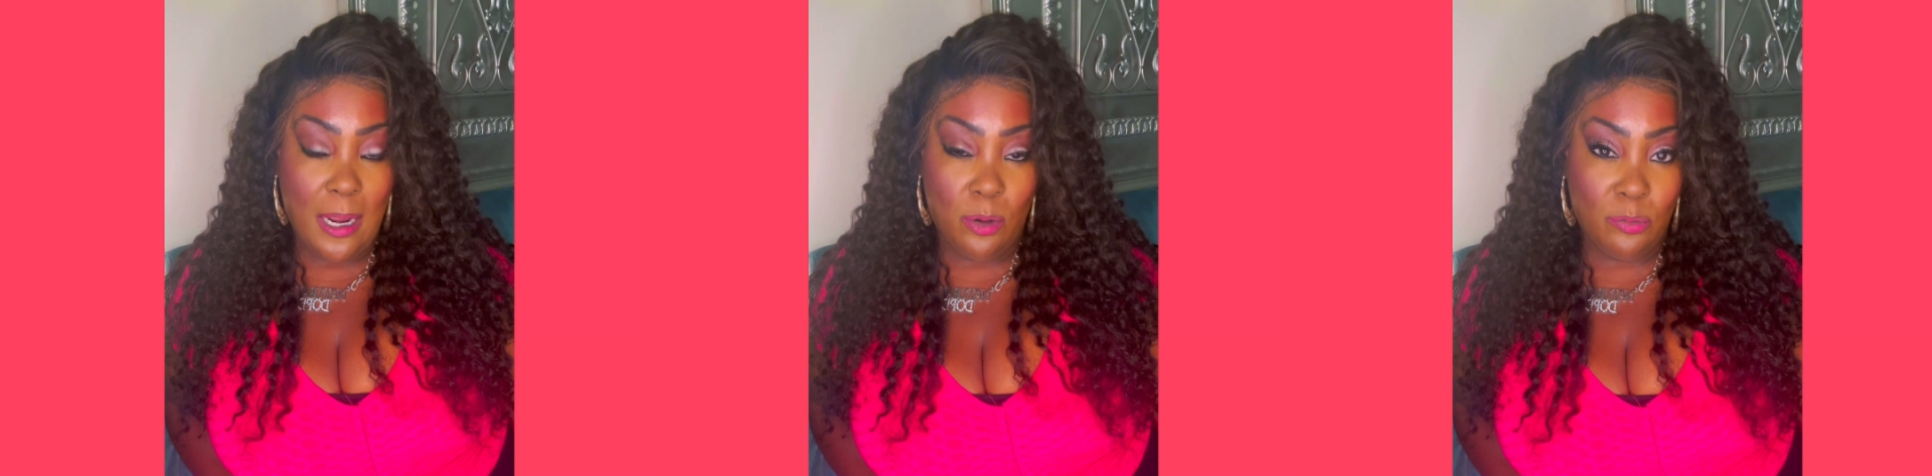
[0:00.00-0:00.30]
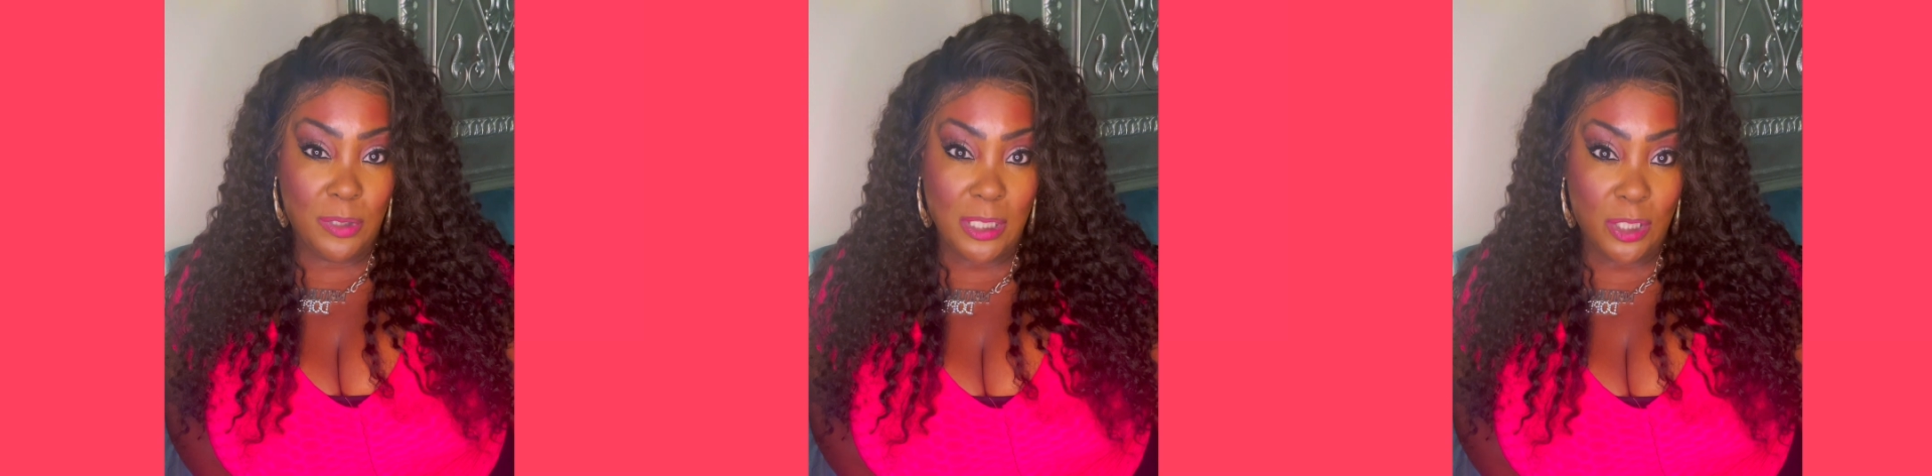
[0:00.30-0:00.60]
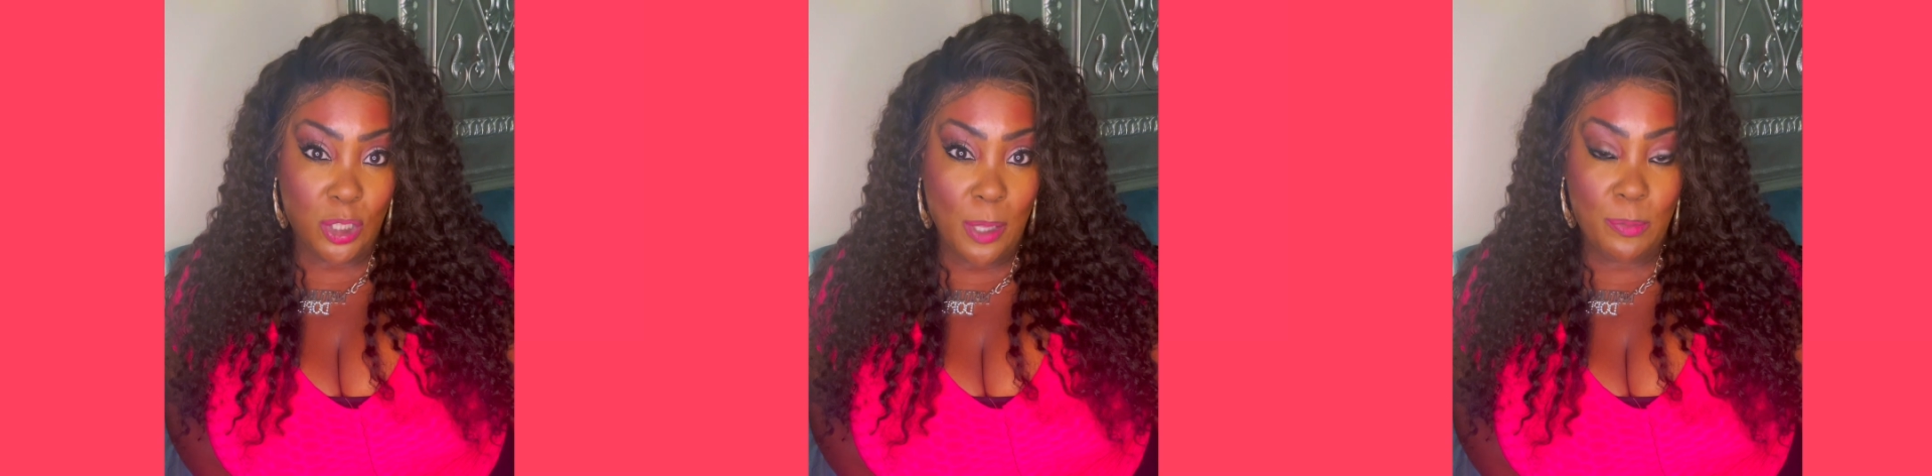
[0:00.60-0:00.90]
out, this
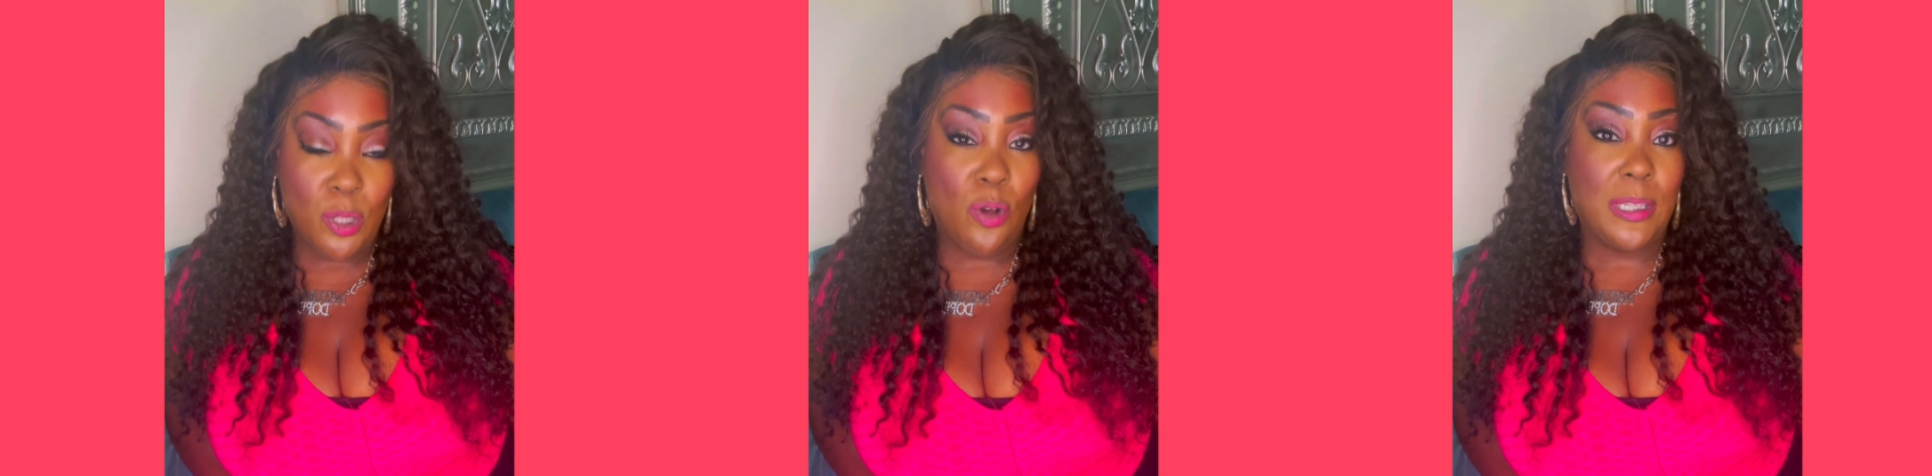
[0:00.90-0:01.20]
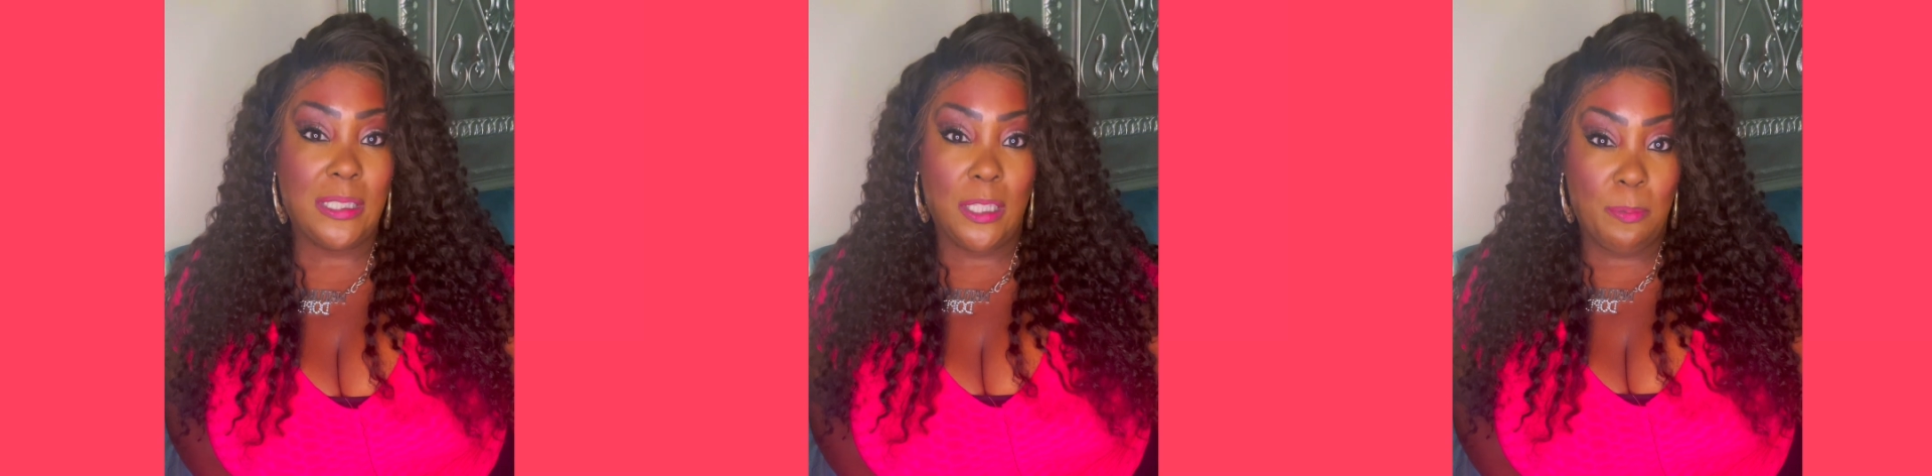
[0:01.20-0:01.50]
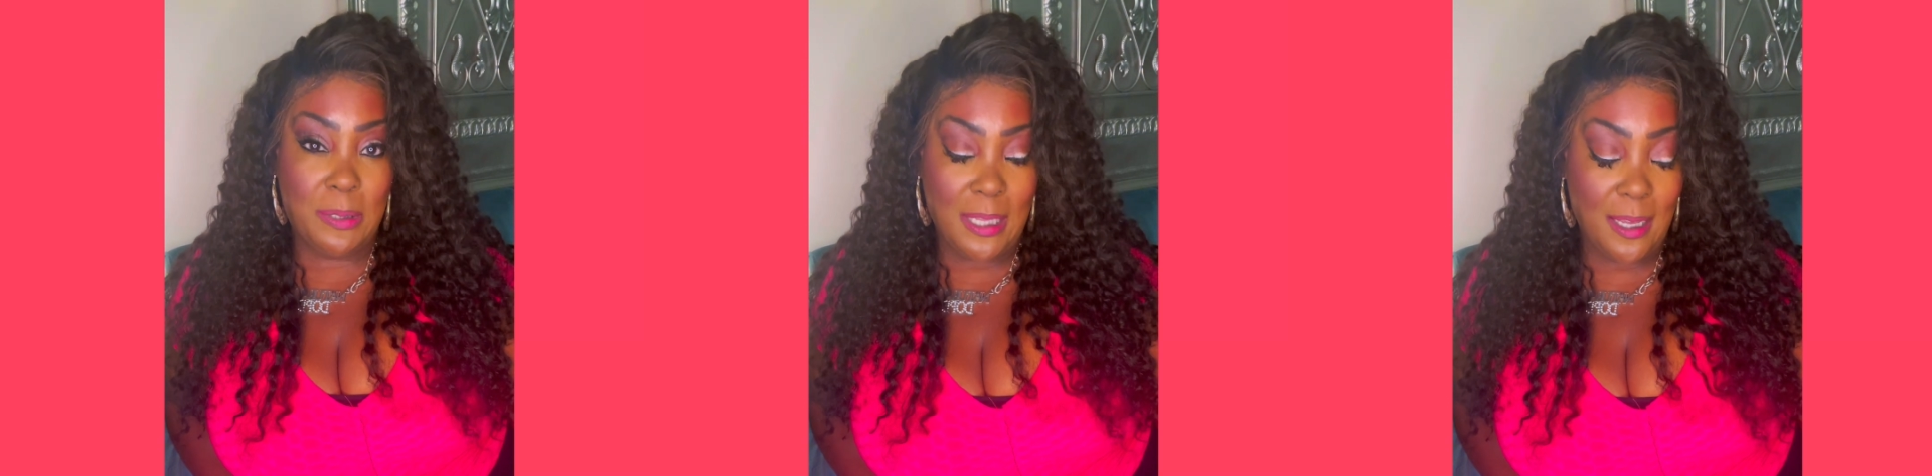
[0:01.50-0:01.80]
lip gloss,
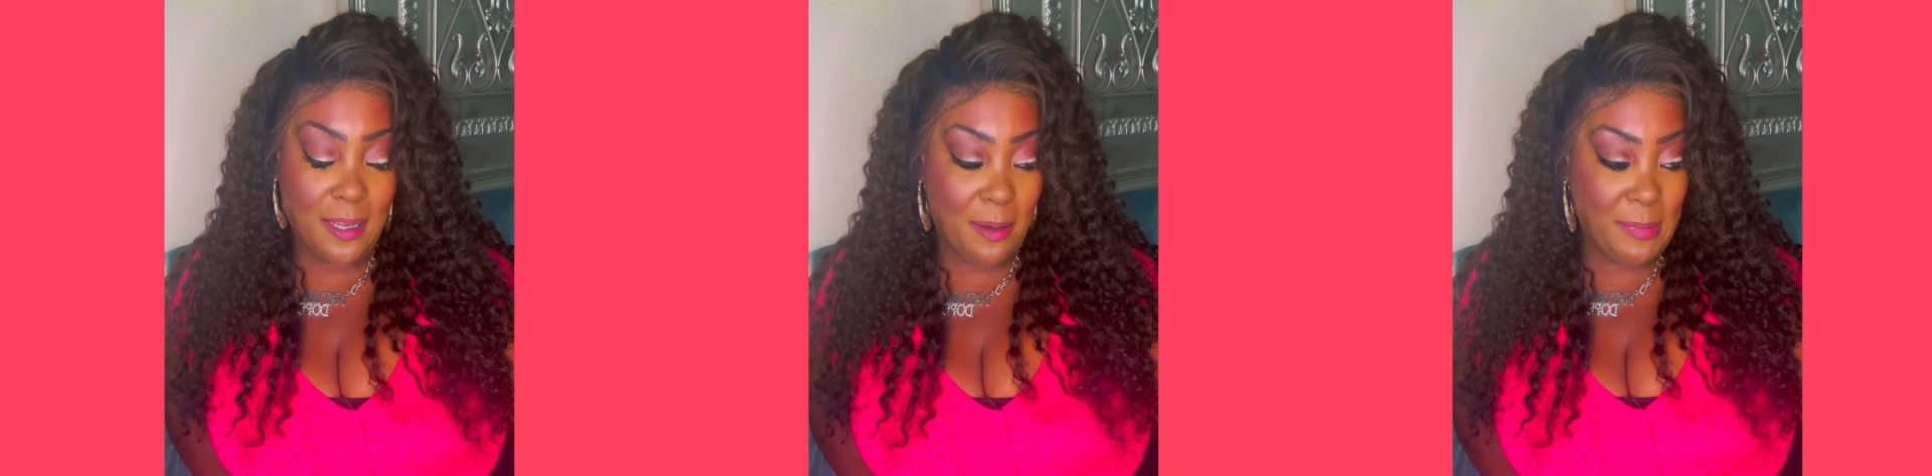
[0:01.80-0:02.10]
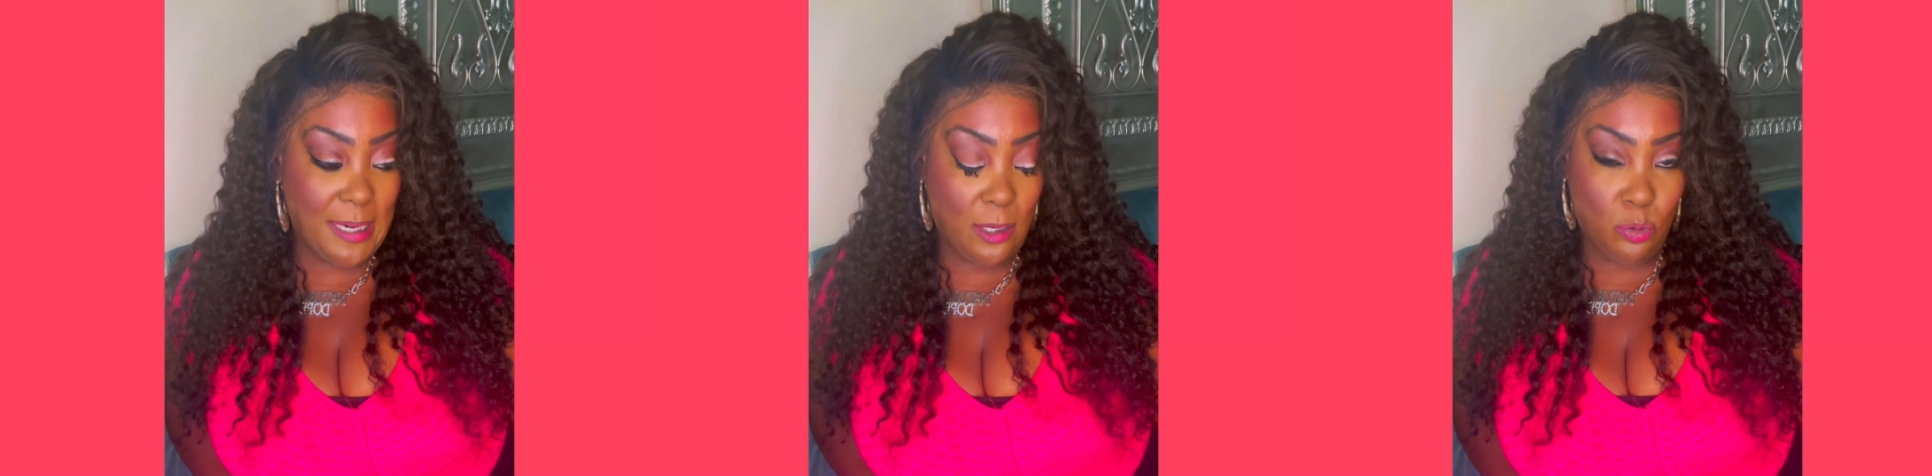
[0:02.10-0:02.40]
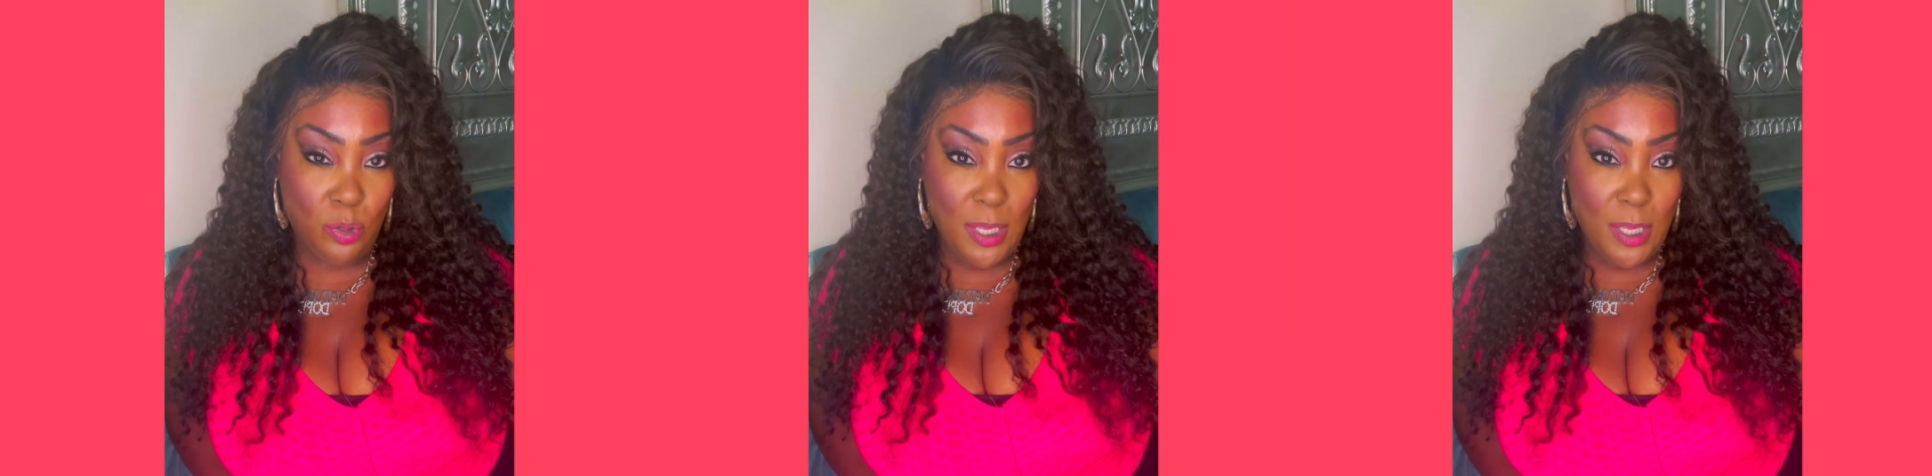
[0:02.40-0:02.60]
lipstick coming out.